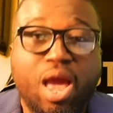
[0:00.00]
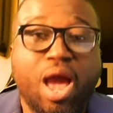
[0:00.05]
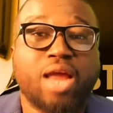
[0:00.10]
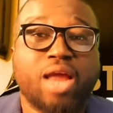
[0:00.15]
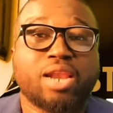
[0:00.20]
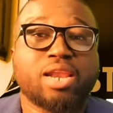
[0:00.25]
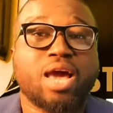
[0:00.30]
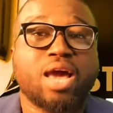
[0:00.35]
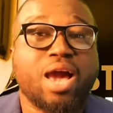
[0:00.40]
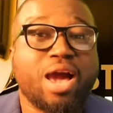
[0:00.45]

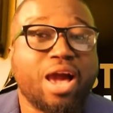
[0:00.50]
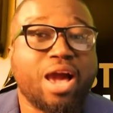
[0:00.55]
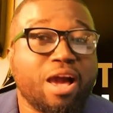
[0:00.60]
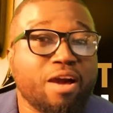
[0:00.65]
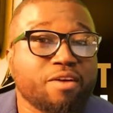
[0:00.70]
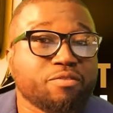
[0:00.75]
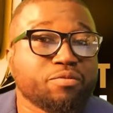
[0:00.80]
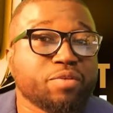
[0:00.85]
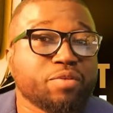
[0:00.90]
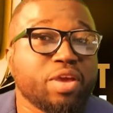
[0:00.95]
and
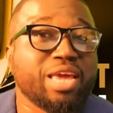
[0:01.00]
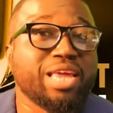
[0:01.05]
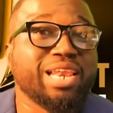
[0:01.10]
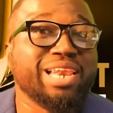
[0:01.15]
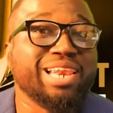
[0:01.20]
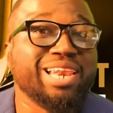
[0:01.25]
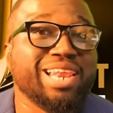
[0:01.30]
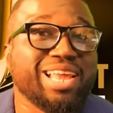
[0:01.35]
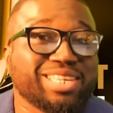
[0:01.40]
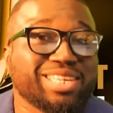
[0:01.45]
have a
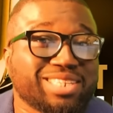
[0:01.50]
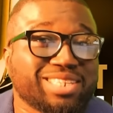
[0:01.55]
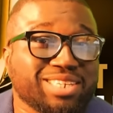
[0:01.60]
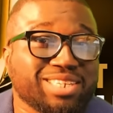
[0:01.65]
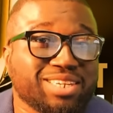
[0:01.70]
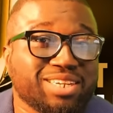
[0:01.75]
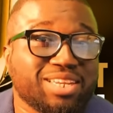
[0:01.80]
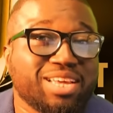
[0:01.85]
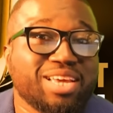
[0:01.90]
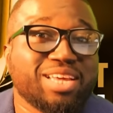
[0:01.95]

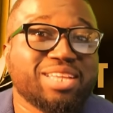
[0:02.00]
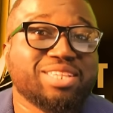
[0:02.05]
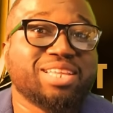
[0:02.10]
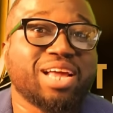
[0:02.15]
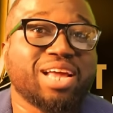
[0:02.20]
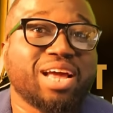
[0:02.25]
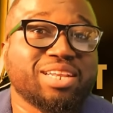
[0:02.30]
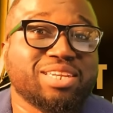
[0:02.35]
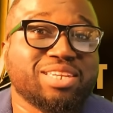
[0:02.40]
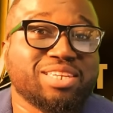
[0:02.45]
lesson
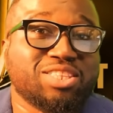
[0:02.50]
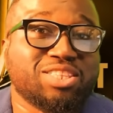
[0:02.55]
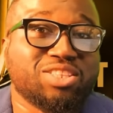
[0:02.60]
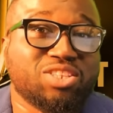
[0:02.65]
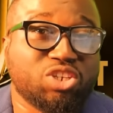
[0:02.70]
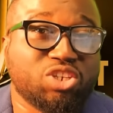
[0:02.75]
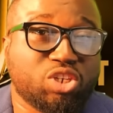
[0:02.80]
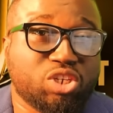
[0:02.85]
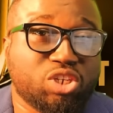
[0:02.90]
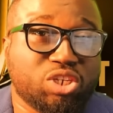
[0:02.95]
that it
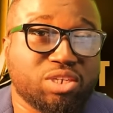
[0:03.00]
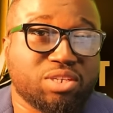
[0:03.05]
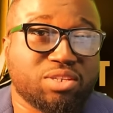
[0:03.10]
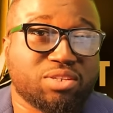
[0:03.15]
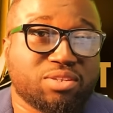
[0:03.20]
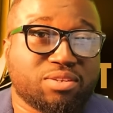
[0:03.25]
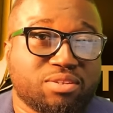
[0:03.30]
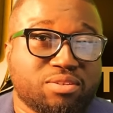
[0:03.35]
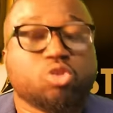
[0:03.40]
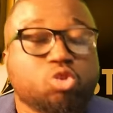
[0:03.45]

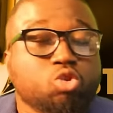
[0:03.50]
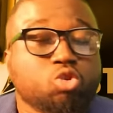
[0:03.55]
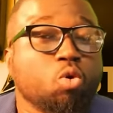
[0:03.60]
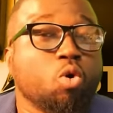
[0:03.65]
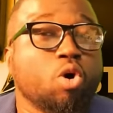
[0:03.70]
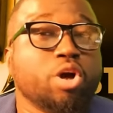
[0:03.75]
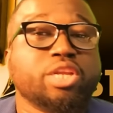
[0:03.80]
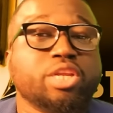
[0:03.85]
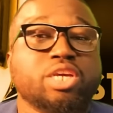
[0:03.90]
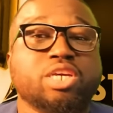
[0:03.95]
teaches.
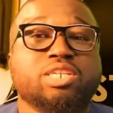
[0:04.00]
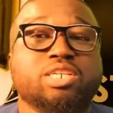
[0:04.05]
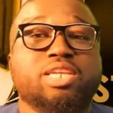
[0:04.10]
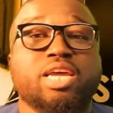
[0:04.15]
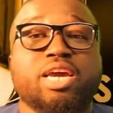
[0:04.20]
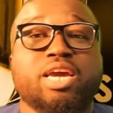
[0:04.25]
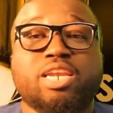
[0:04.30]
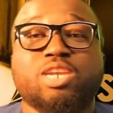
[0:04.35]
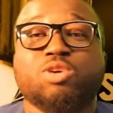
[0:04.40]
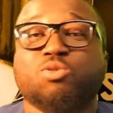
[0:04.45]
So on a
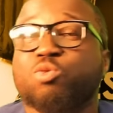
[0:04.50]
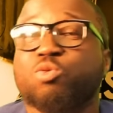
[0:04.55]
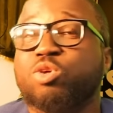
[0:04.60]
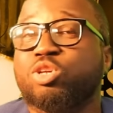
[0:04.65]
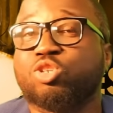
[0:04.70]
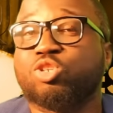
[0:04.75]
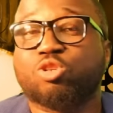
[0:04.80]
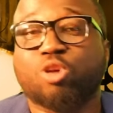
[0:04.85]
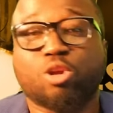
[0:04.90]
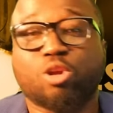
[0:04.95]
daily,
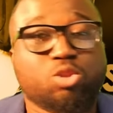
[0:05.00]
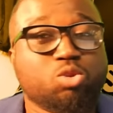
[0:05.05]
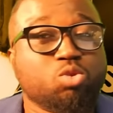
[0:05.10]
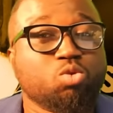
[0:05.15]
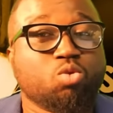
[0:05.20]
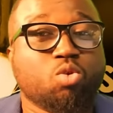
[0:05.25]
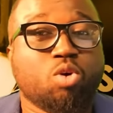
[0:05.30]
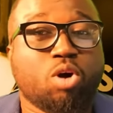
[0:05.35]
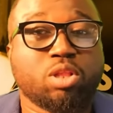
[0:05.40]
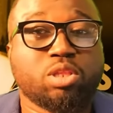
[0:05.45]
we sort
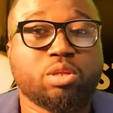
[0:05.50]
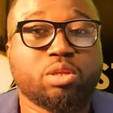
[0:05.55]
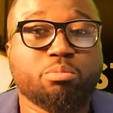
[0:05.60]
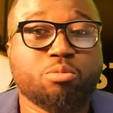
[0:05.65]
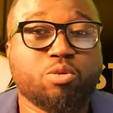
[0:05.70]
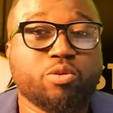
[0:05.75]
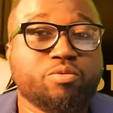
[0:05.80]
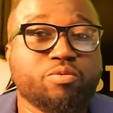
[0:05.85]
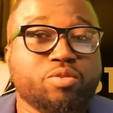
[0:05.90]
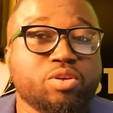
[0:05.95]
through all the
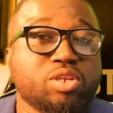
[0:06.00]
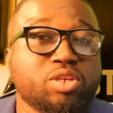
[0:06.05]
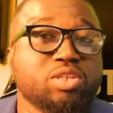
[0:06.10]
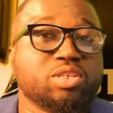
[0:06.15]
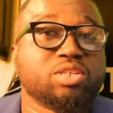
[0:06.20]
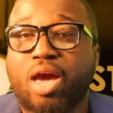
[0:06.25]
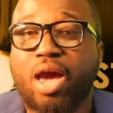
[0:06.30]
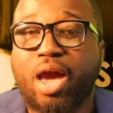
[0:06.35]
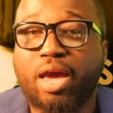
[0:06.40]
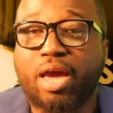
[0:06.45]

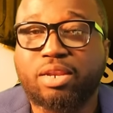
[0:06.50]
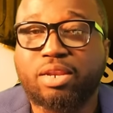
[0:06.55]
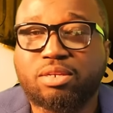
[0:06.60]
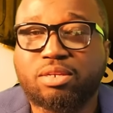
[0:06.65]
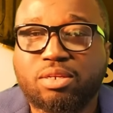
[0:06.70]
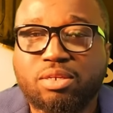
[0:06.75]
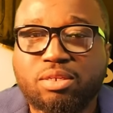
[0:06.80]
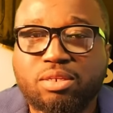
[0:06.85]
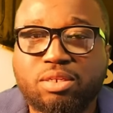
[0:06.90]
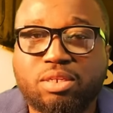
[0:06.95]
movies
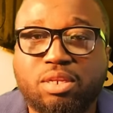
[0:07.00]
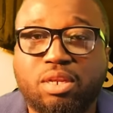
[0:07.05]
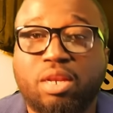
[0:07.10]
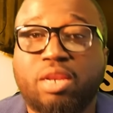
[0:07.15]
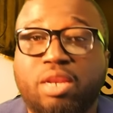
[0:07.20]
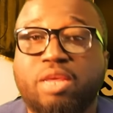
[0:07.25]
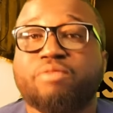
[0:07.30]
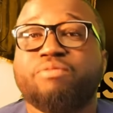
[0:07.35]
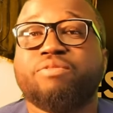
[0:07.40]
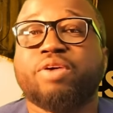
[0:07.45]
and
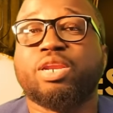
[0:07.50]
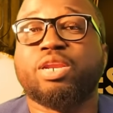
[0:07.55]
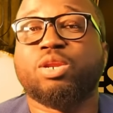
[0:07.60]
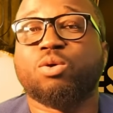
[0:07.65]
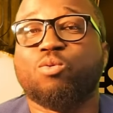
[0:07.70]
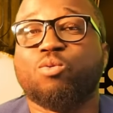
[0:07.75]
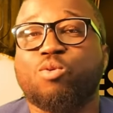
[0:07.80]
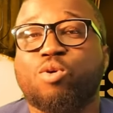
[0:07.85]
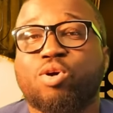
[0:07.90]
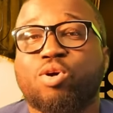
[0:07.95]
deliver
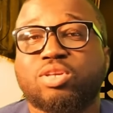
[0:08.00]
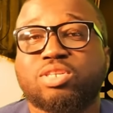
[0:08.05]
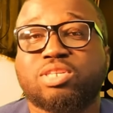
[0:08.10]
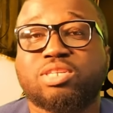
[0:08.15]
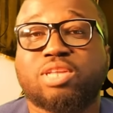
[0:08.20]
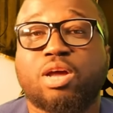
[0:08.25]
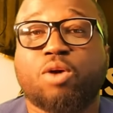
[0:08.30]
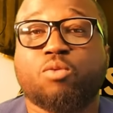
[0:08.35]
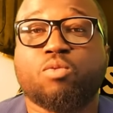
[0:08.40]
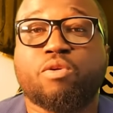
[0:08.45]
the
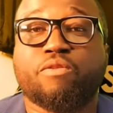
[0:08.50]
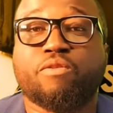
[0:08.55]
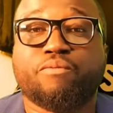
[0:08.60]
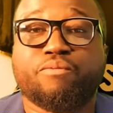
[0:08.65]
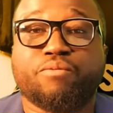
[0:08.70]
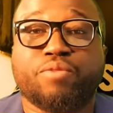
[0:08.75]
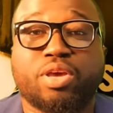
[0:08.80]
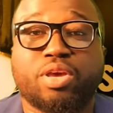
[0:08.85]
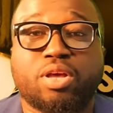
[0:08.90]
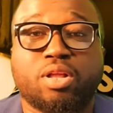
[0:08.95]
ones that we
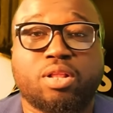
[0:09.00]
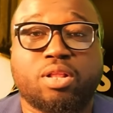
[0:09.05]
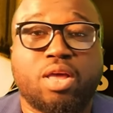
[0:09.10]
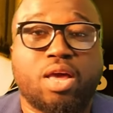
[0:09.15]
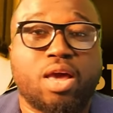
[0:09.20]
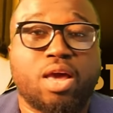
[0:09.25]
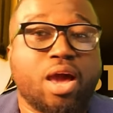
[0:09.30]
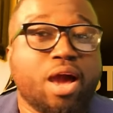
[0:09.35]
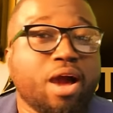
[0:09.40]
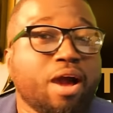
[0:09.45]

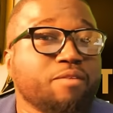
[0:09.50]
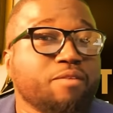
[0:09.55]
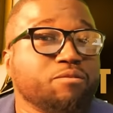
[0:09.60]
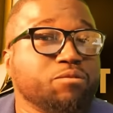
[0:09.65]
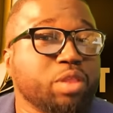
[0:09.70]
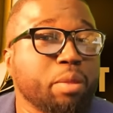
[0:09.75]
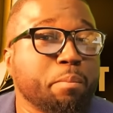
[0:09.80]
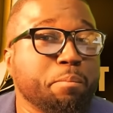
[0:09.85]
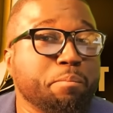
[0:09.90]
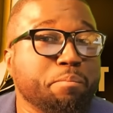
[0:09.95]
feel
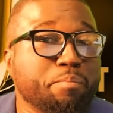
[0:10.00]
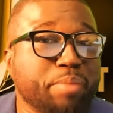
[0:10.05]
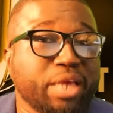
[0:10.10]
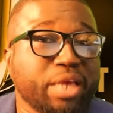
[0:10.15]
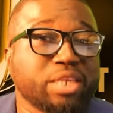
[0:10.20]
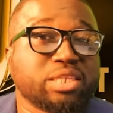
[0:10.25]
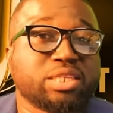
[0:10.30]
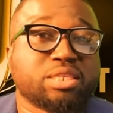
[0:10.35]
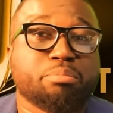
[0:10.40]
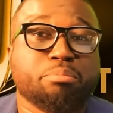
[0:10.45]
have the
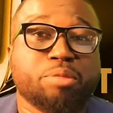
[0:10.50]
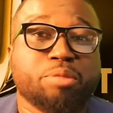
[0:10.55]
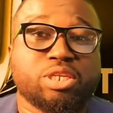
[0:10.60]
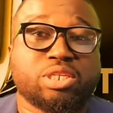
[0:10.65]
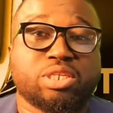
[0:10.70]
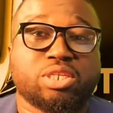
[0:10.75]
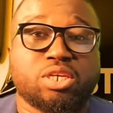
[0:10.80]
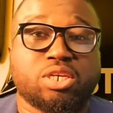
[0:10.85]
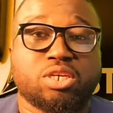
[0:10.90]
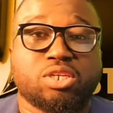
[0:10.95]
best
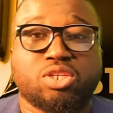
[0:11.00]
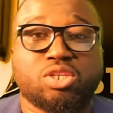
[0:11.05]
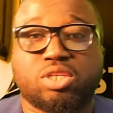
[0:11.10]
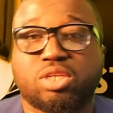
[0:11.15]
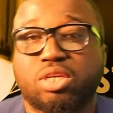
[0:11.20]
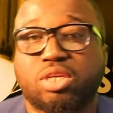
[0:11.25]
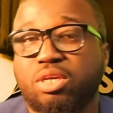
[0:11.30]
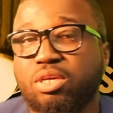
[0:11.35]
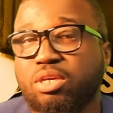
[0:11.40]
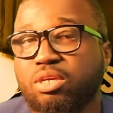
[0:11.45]

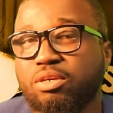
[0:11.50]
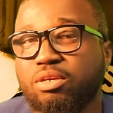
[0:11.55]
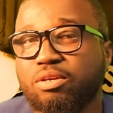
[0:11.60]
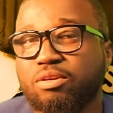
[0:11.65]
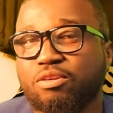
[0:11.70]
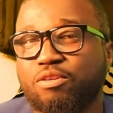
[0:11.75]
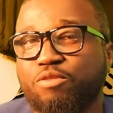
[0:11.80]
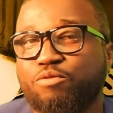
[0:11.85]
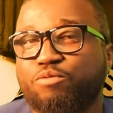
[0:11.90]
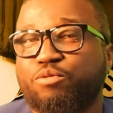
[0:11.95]
message
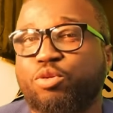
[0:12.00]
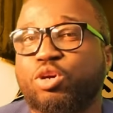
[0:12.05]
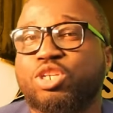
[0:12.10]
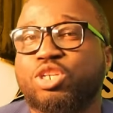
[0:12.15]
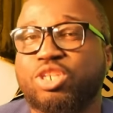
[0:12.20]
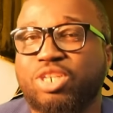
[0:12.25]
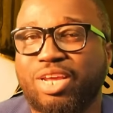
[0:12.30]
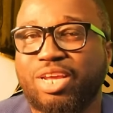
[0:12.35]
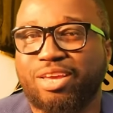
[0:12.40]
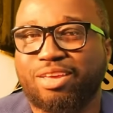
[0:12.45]
for
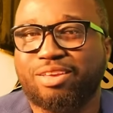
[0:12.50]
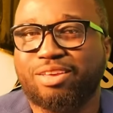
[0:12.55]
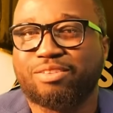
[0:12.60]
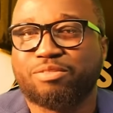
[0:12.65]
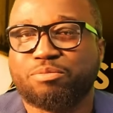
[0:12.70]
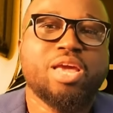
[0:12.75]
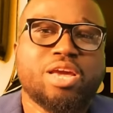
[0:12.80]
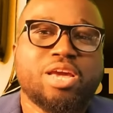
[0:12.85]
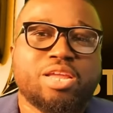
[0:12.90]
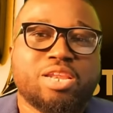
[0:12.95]
the day.
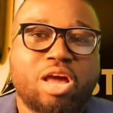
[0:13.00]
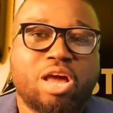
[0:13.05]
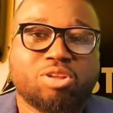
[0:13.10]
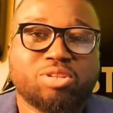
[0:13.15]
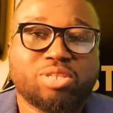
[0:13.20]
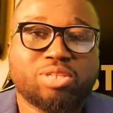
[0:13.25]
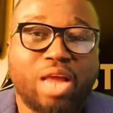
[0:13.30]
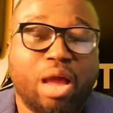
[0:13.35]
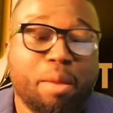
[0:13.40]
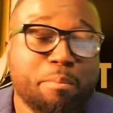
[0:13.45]

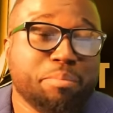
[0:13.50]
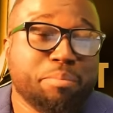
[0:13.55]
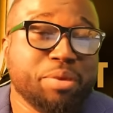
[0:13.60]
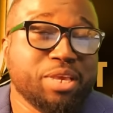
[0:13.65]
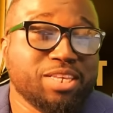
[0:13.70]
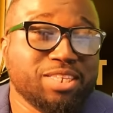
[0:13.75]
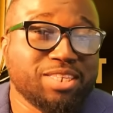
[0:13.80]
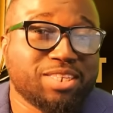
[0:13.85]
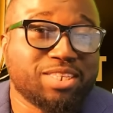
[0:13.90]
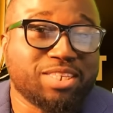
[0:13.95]
Now, that
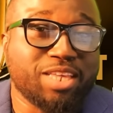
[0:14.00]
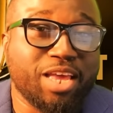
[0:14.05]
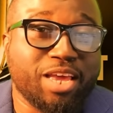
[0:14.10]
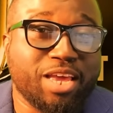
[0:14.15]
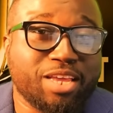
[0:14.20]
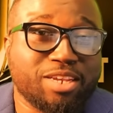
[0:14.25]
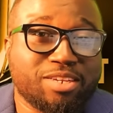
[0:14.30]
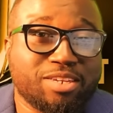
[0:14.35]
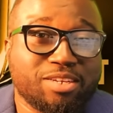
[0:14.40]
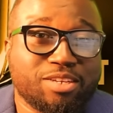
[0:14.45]
being
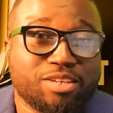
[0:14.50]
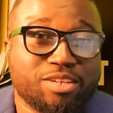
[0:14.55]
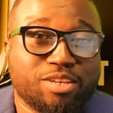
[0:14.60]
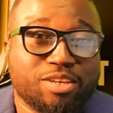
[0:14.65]
said,